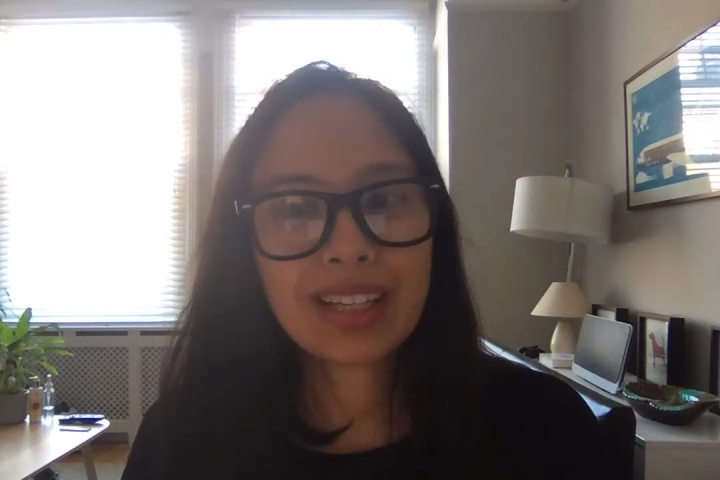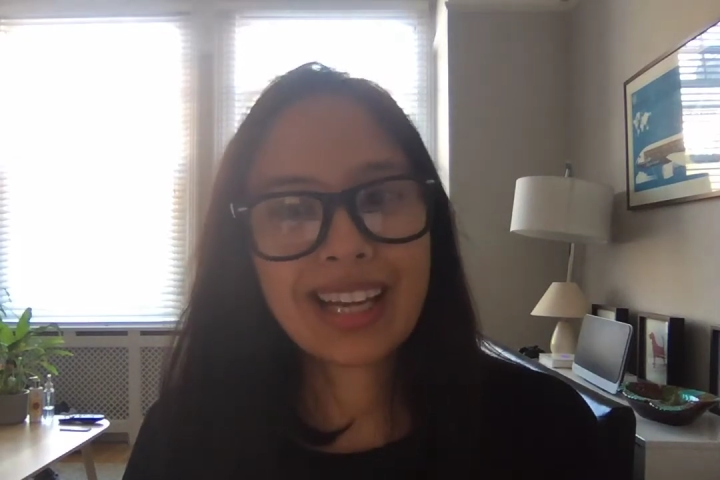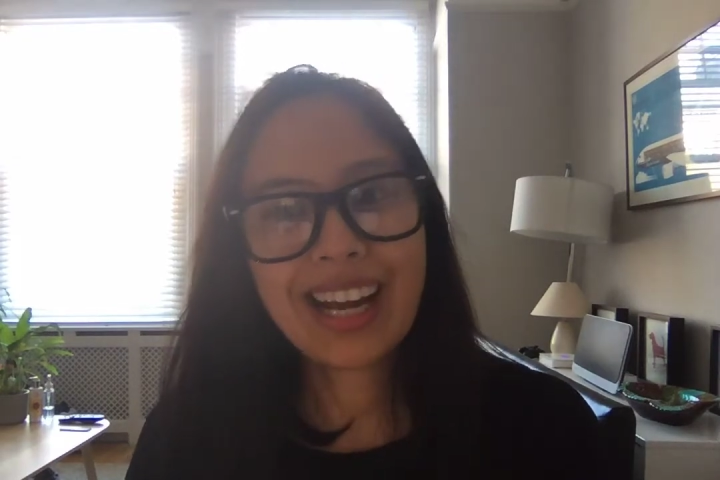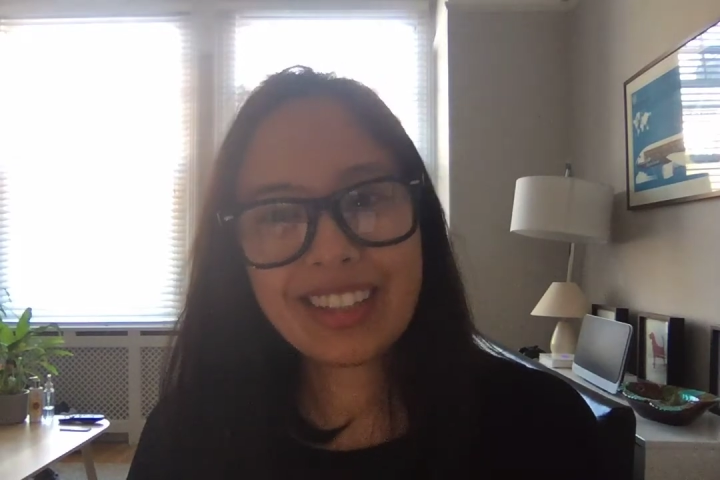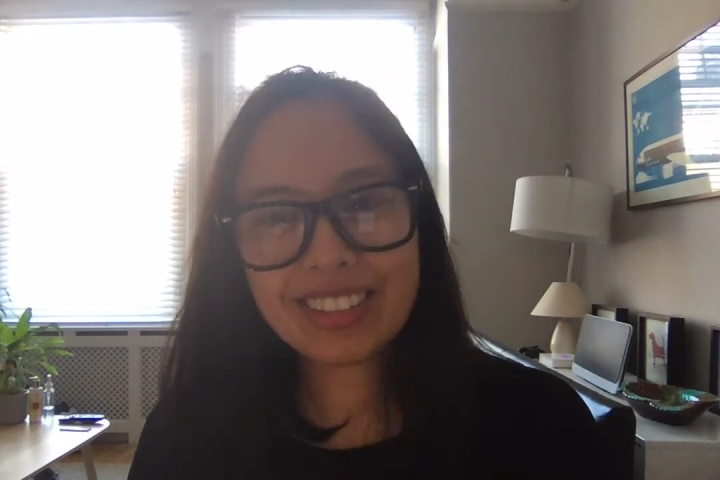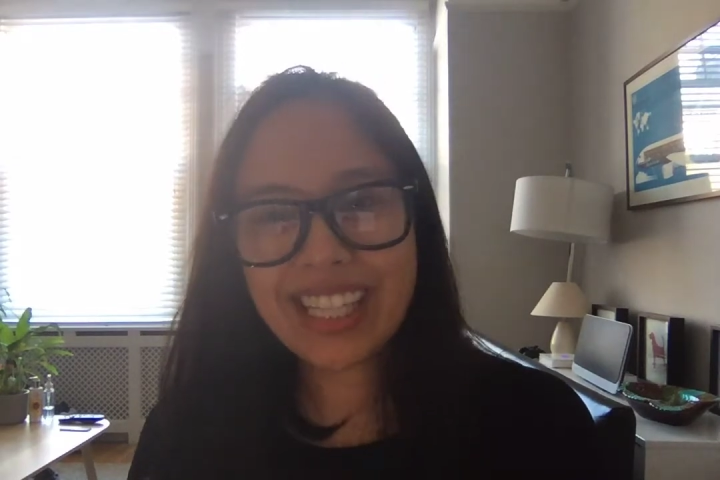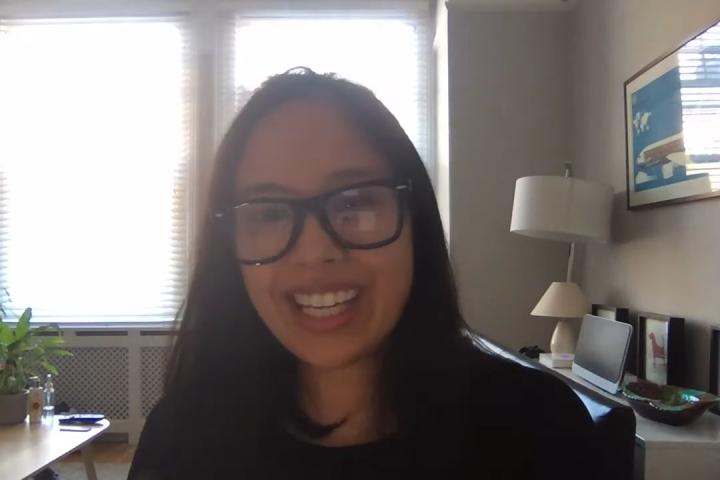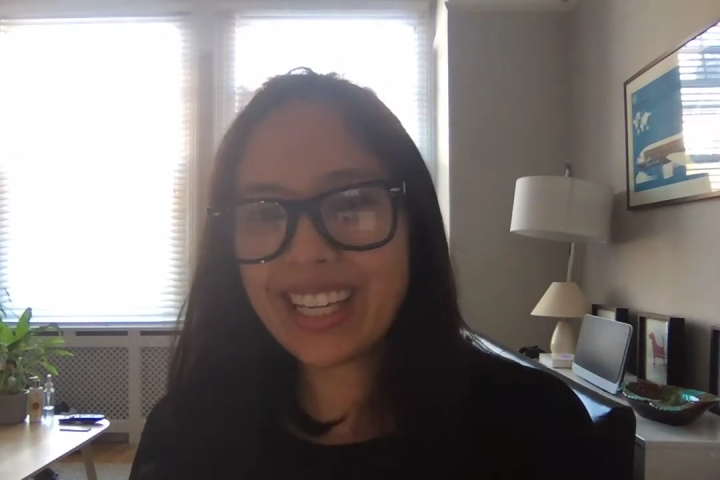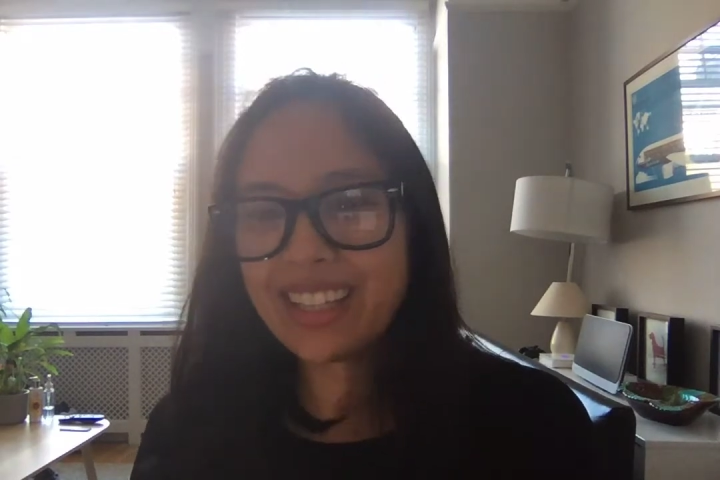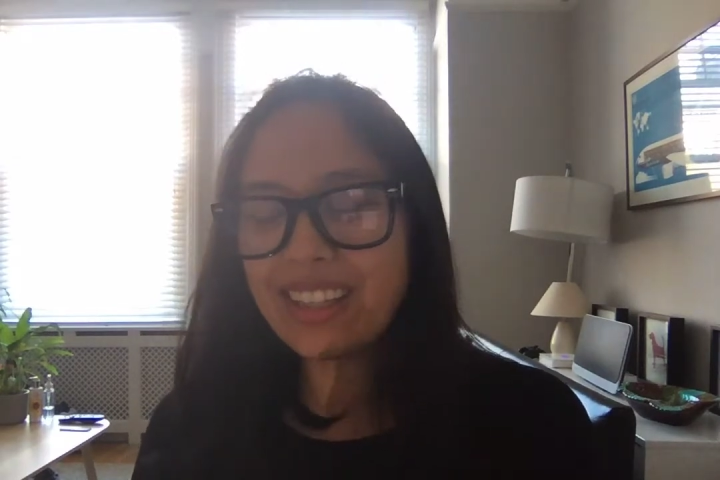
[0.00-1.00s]
Kind of
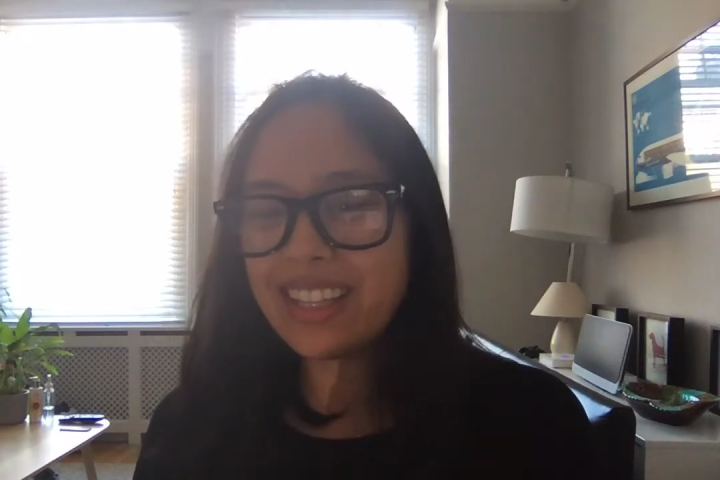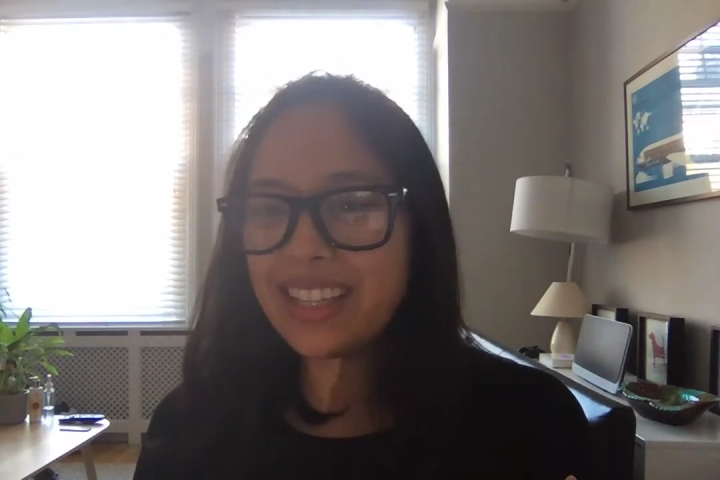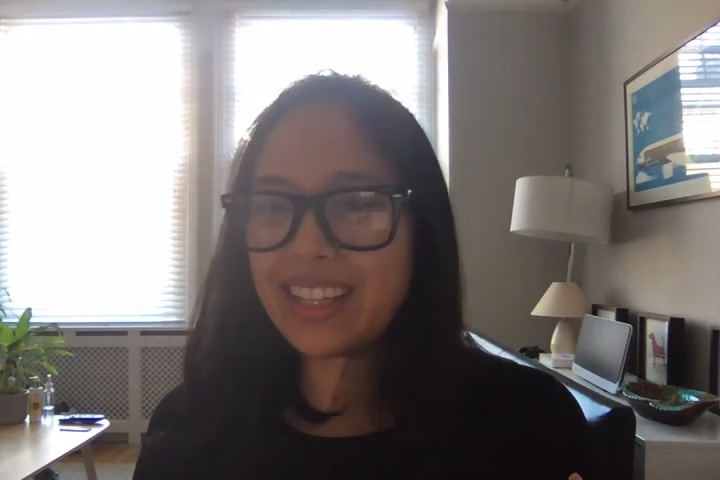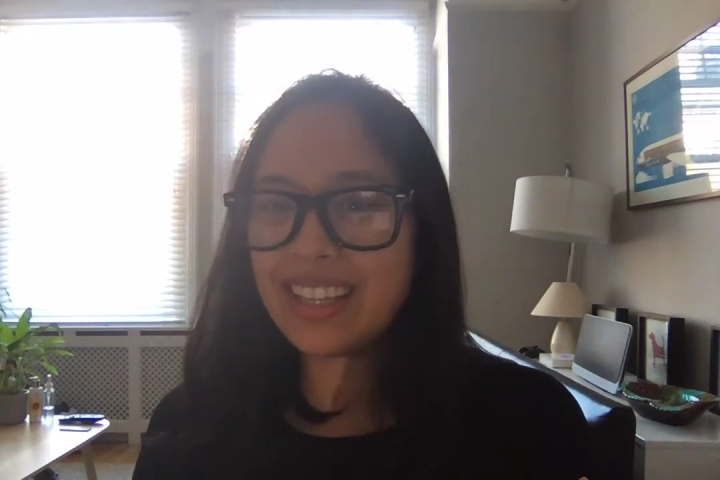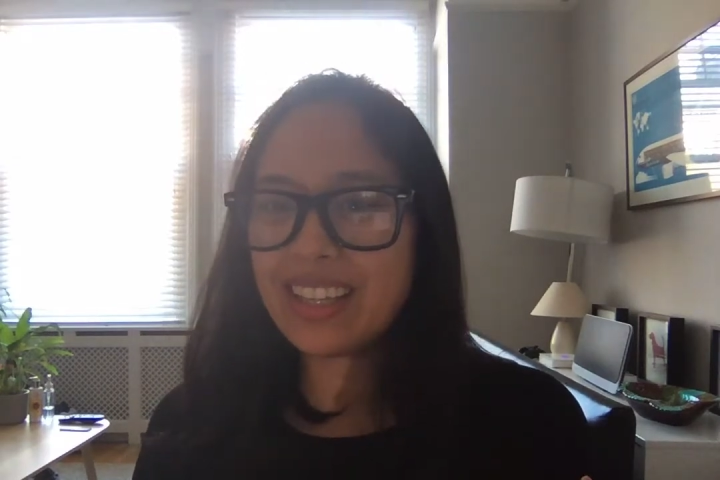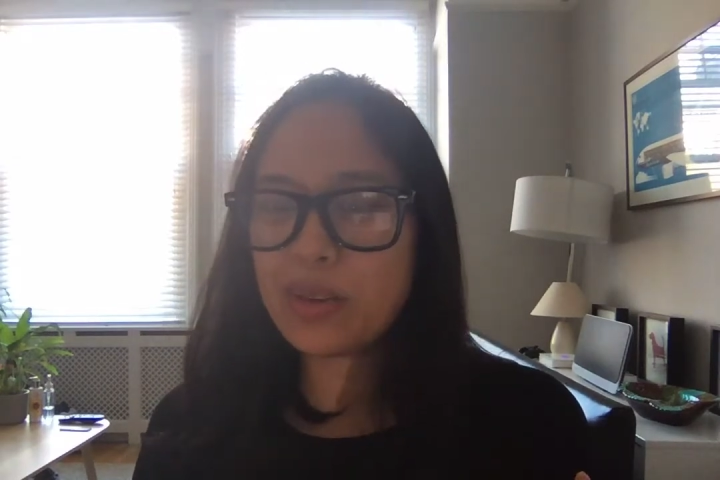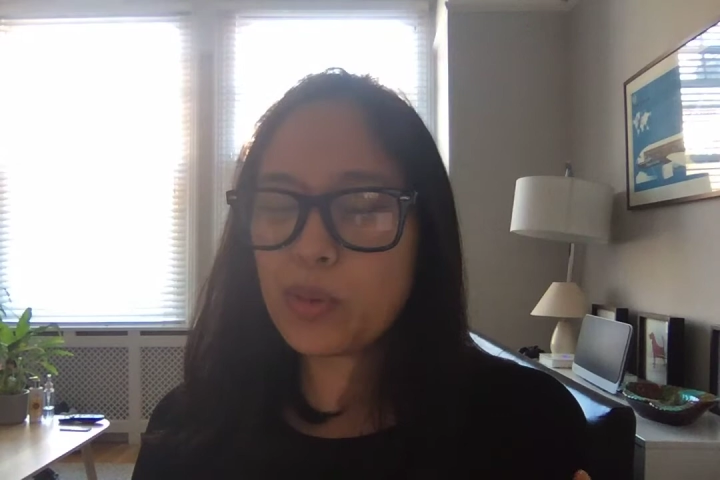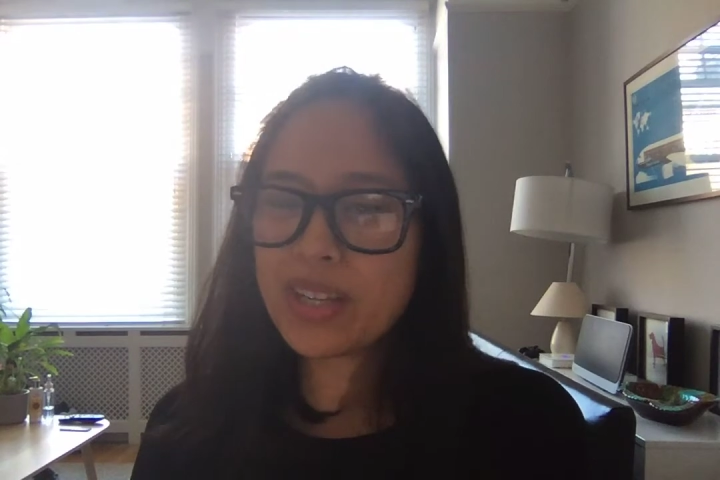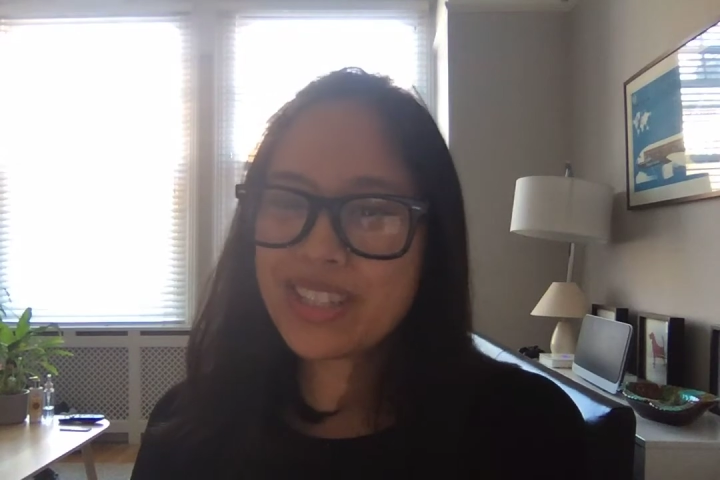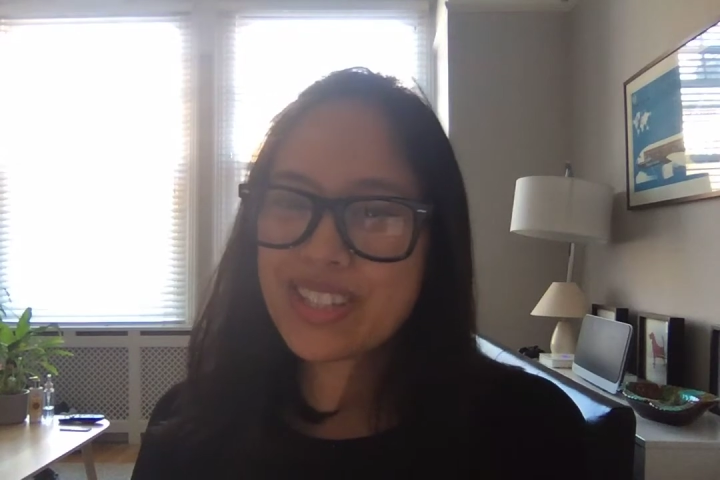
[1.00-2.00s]
taking the
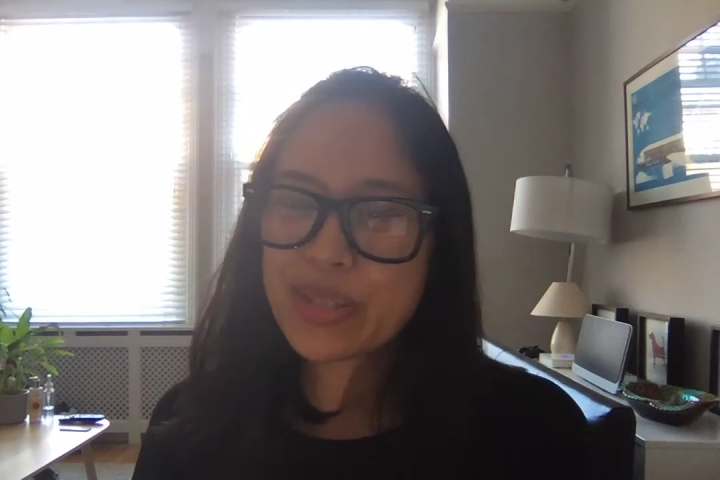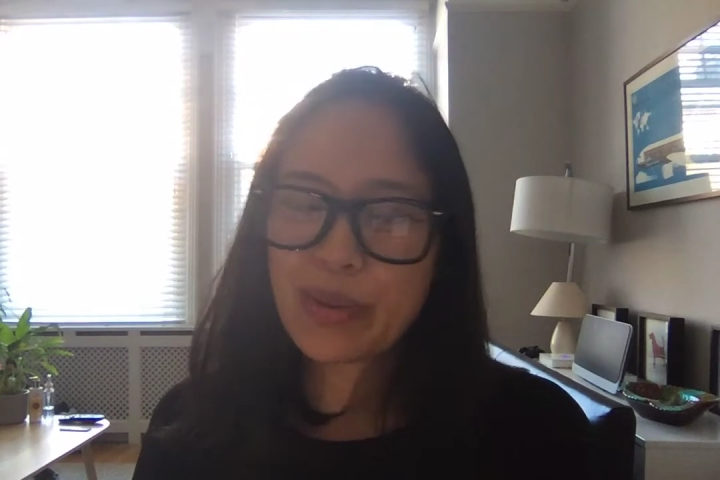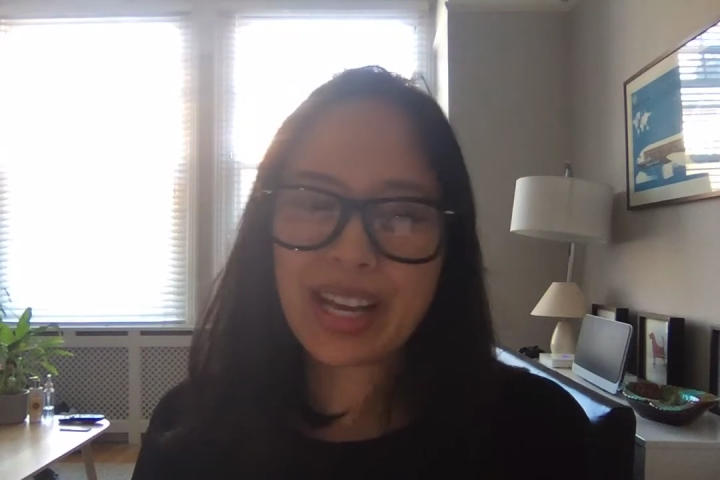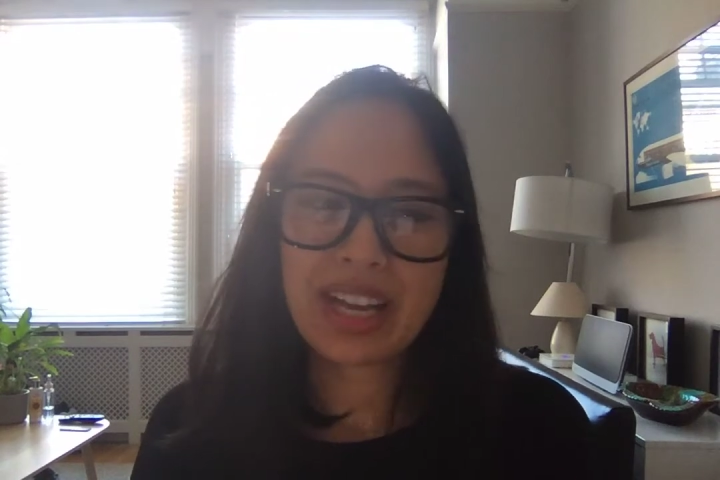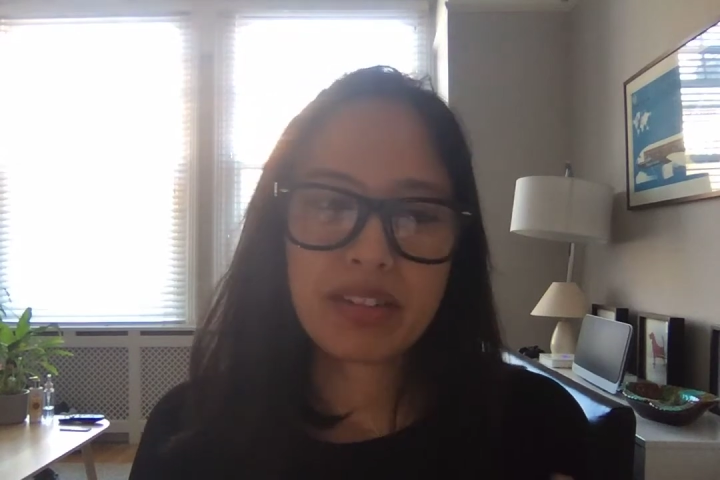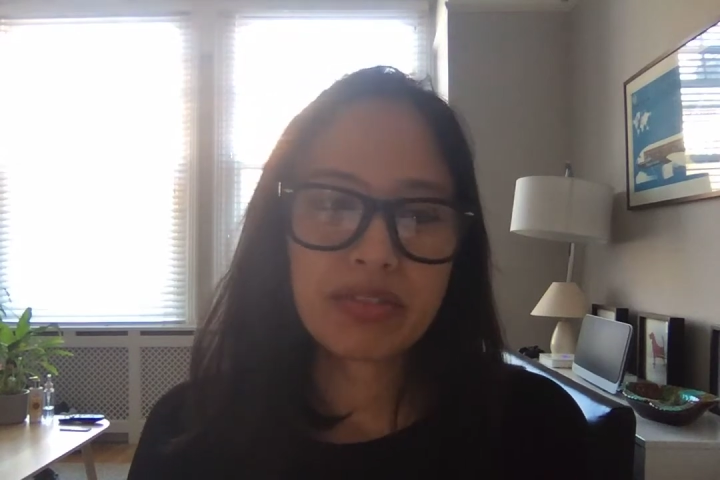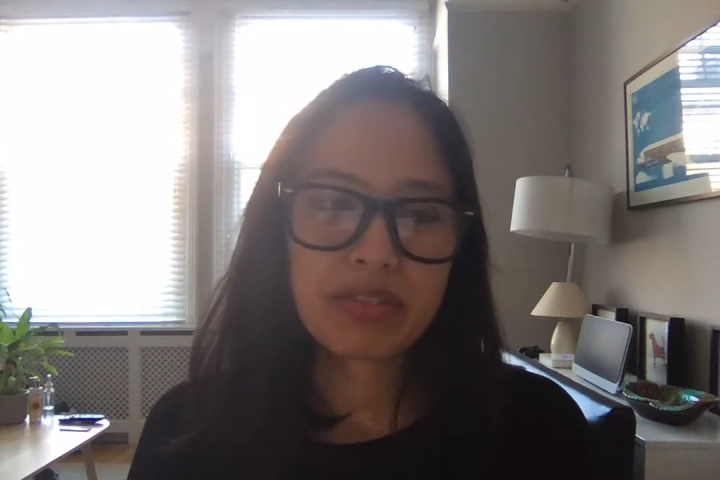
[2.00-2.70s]
wins away